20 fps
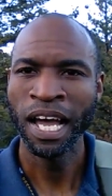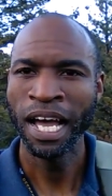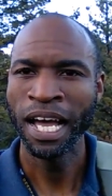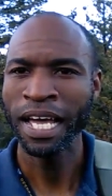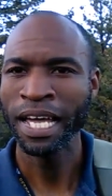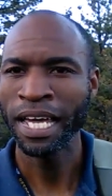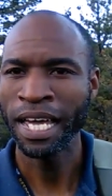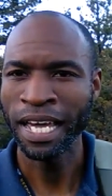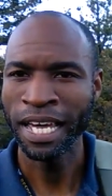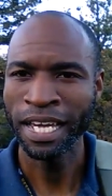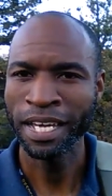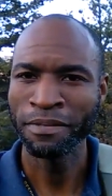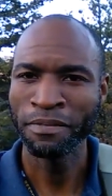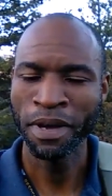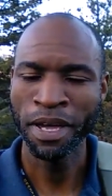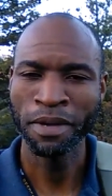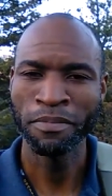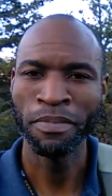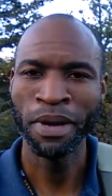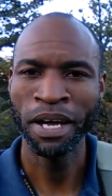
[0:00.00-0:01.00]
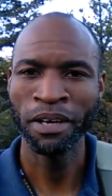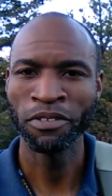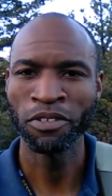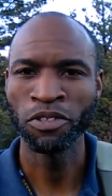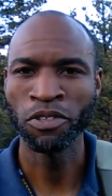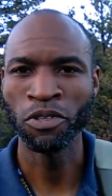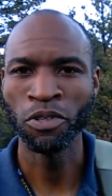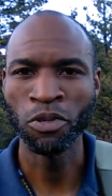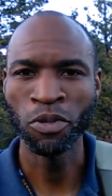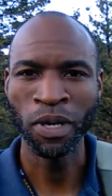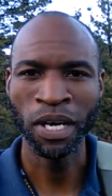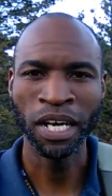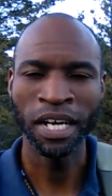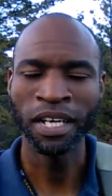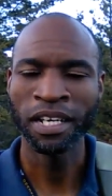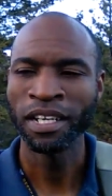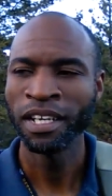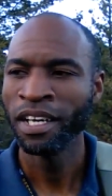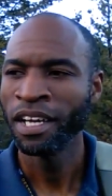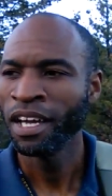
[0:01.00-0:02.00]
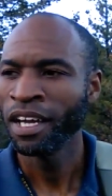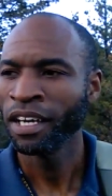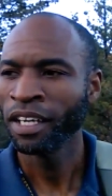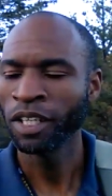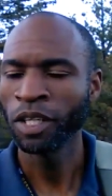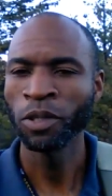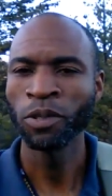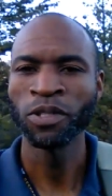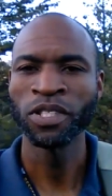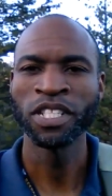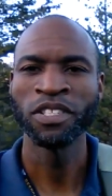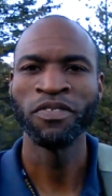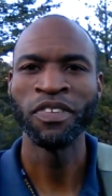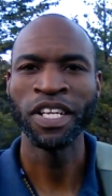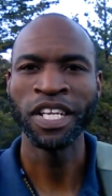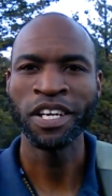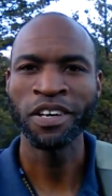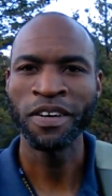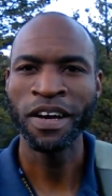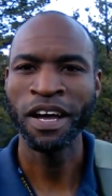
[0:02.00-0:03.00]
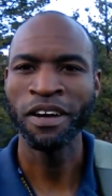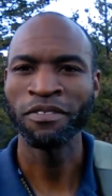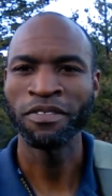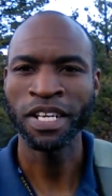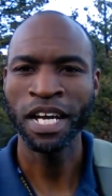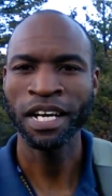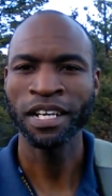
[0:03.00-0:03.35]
I am about to uh, close this video out.